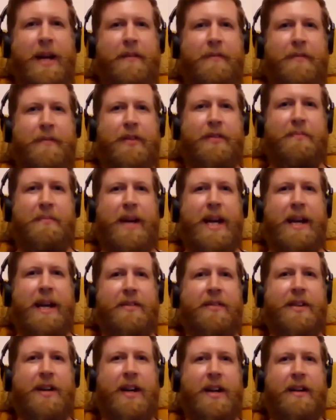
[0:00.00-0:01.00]
benefits meet.
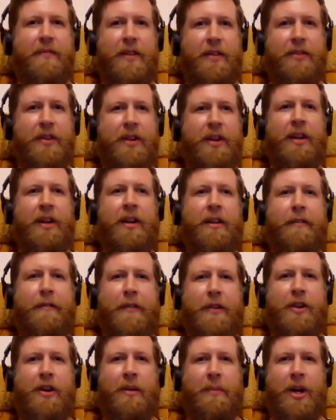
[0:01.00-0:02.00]
It's kind of this
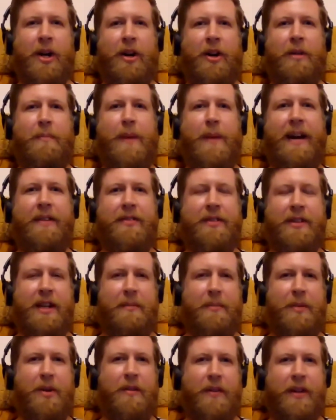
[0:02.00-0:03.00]
phenomenal
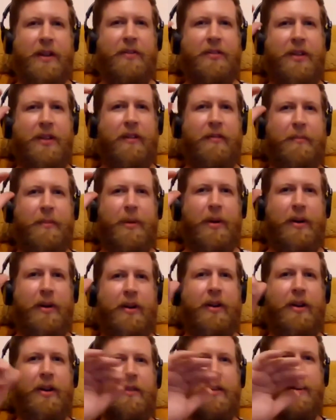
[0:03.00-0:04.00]
opacity, moving the self
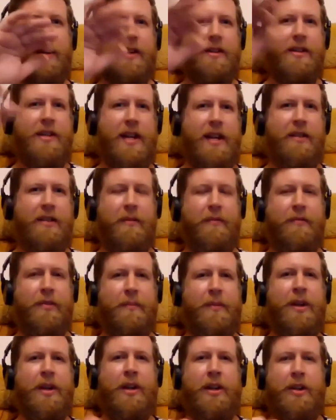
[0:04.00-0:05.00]
model along the continuum
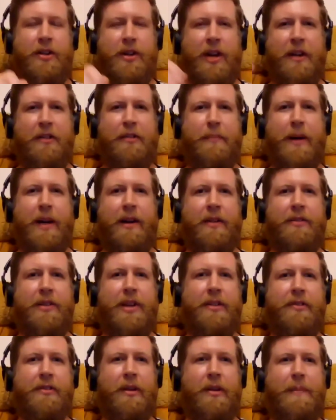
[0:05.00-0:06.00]
from
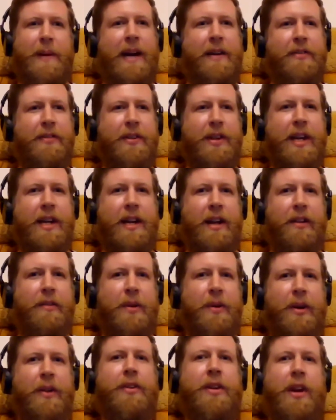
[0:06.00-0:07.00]
transparency to opacity. In other
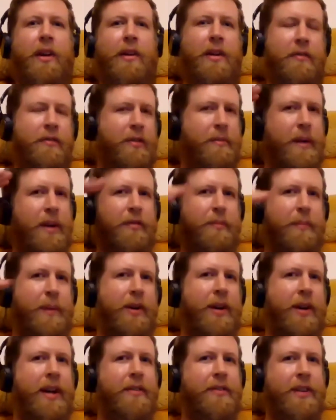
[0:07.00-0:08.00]
words, going from
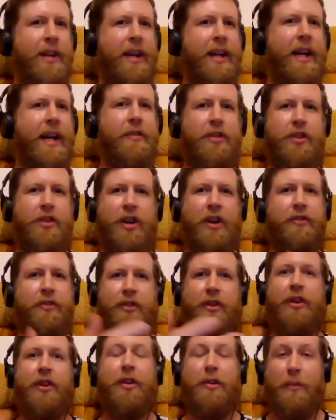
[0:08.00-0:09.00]
experiencing it as
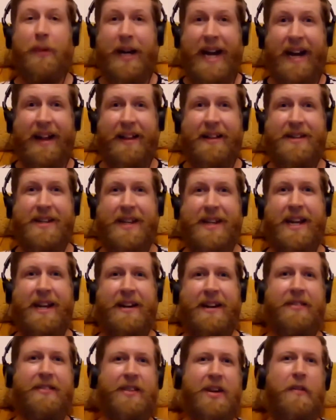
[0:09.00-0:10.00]
just reality
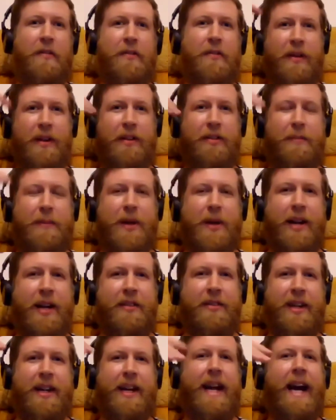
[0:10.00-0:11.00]
in itself to
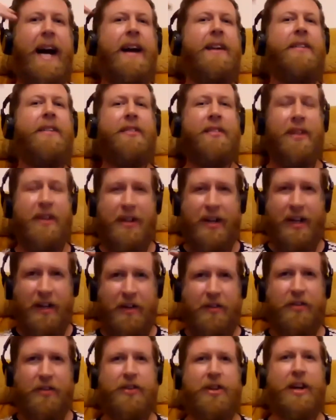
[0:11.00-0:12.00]
experiencing it as a
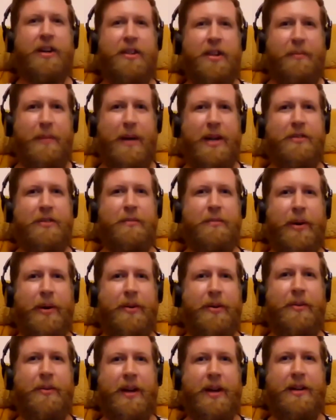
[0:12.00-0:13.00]
constructed mental
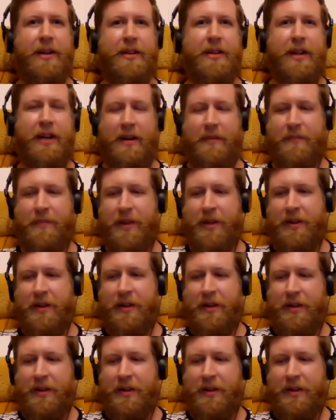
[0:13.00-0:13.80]
model. And um,